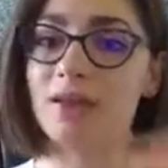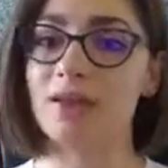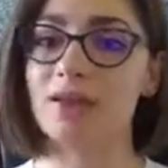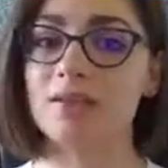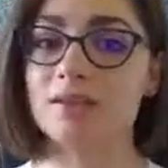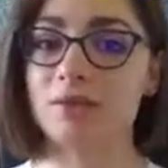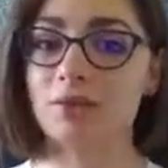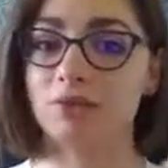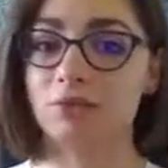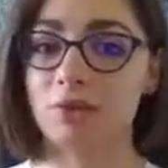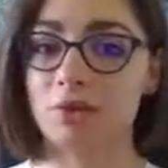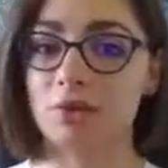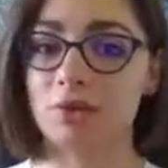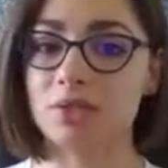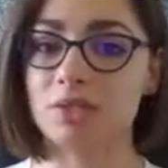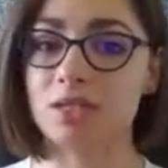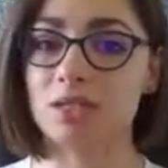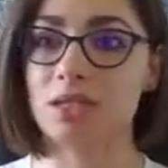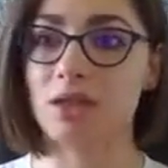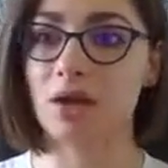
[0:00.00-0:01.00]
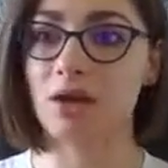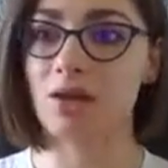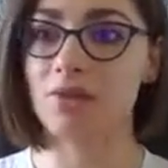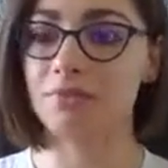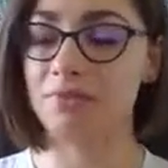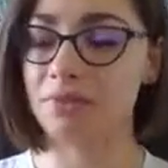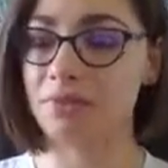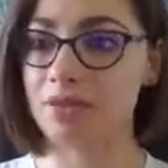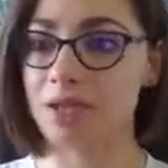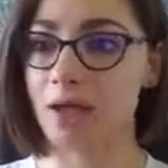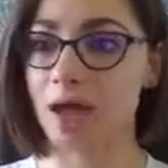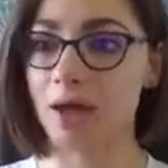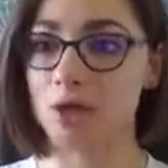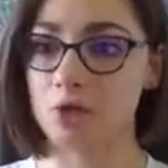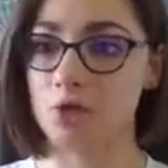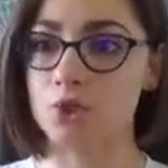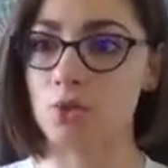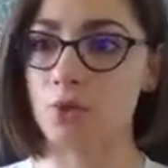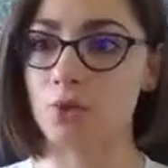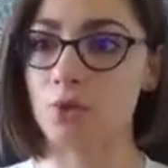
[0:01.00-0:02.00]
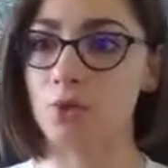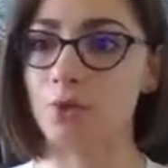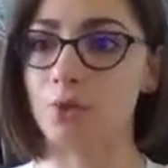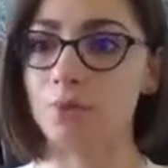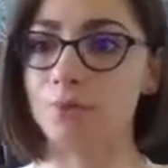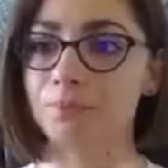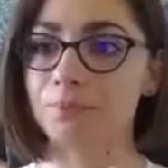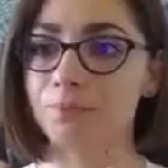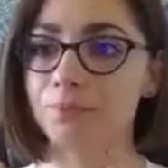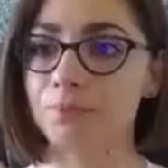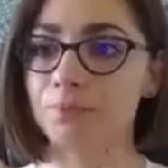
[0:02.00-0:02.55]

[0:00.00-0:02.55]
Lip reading: is the frequency of the actual